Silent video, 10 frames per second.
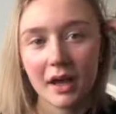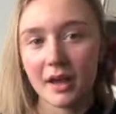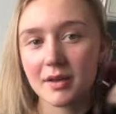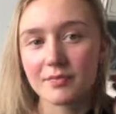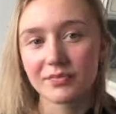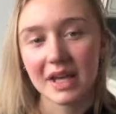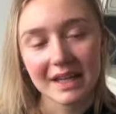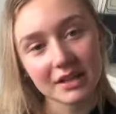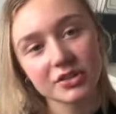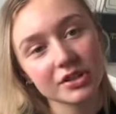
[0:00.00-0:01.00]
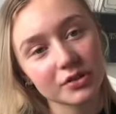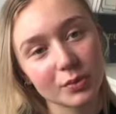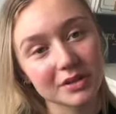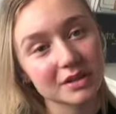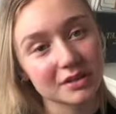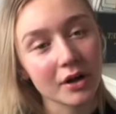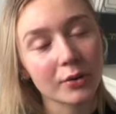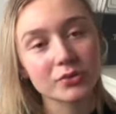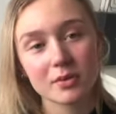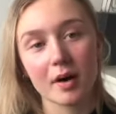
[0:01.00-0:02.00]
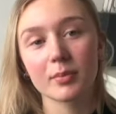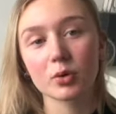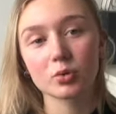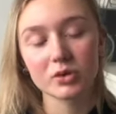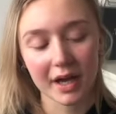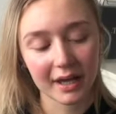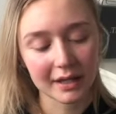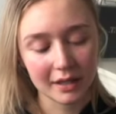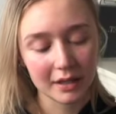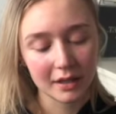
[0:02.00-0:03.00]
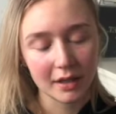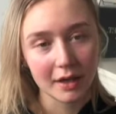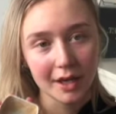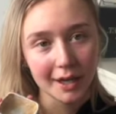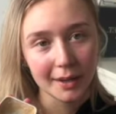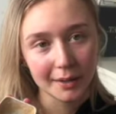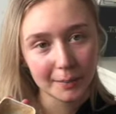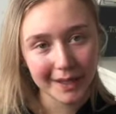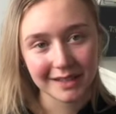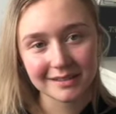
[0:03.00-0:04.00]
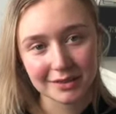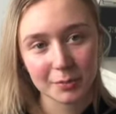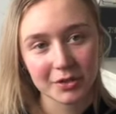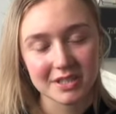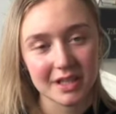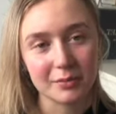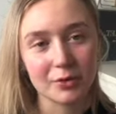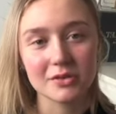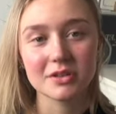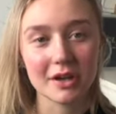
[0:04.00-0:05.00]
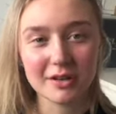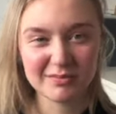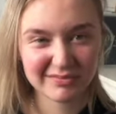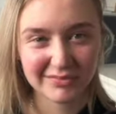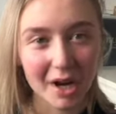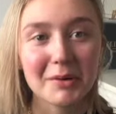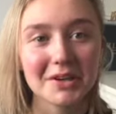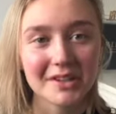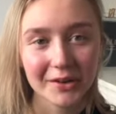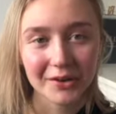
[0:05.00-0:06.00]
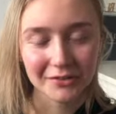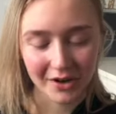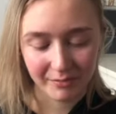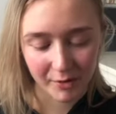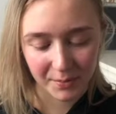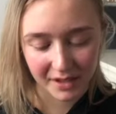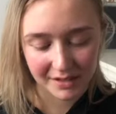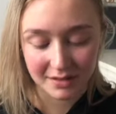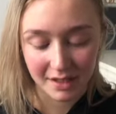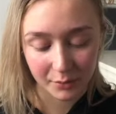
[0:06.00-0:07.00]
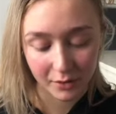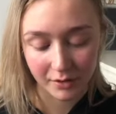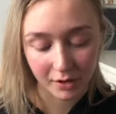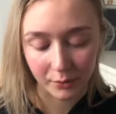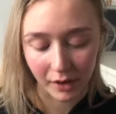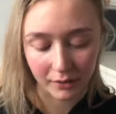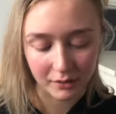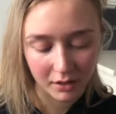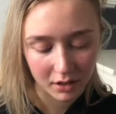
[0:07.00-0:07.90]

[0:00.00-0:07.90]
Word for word: Um, it literally does wonders and holds them up all day. But it doesn't look pretty anymore, so I'm going to do it off camera because it won't go well.